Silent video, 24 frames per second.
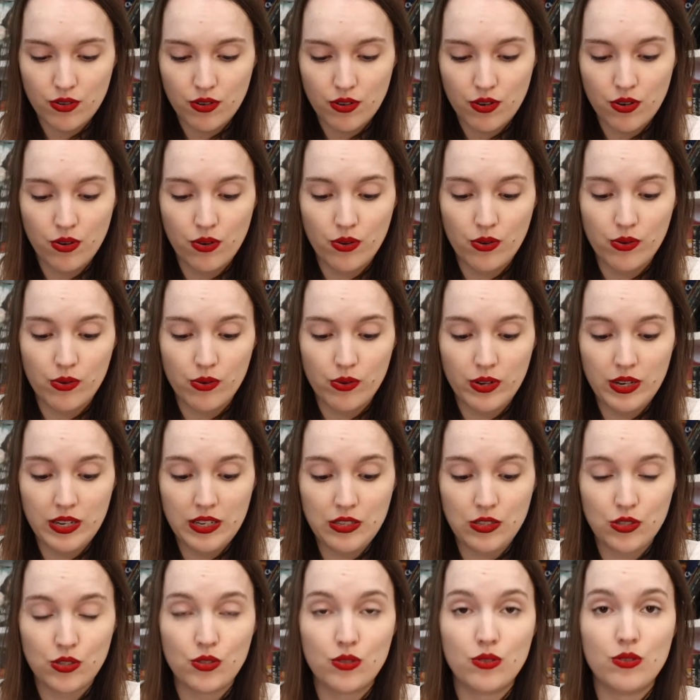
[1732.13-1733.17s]
who
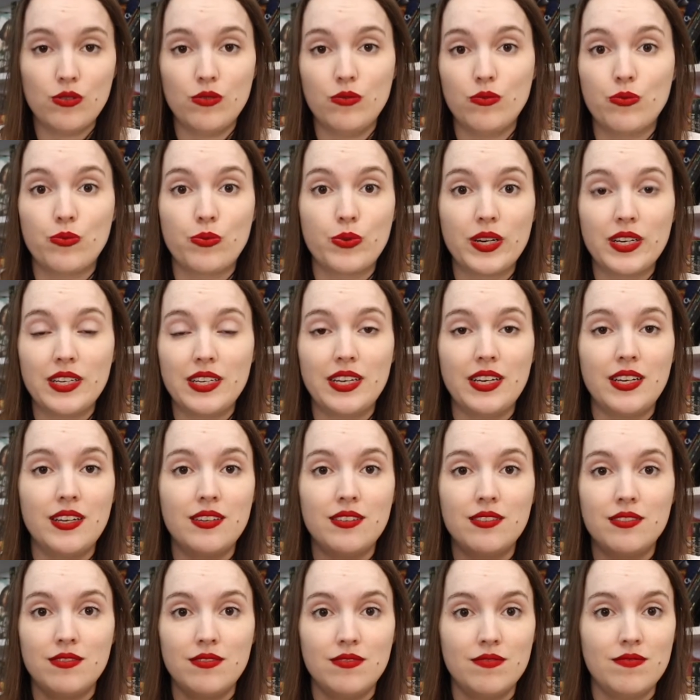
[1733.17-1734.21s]
is
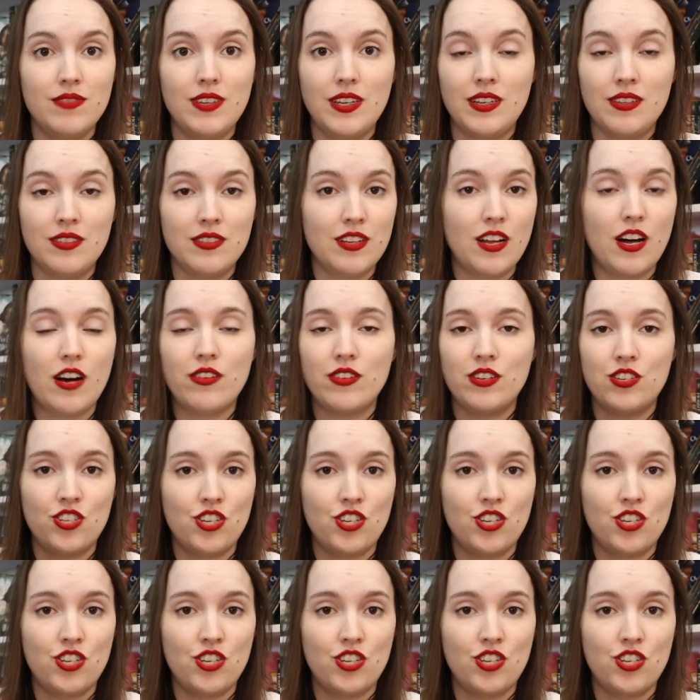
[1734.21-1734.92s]
really in love.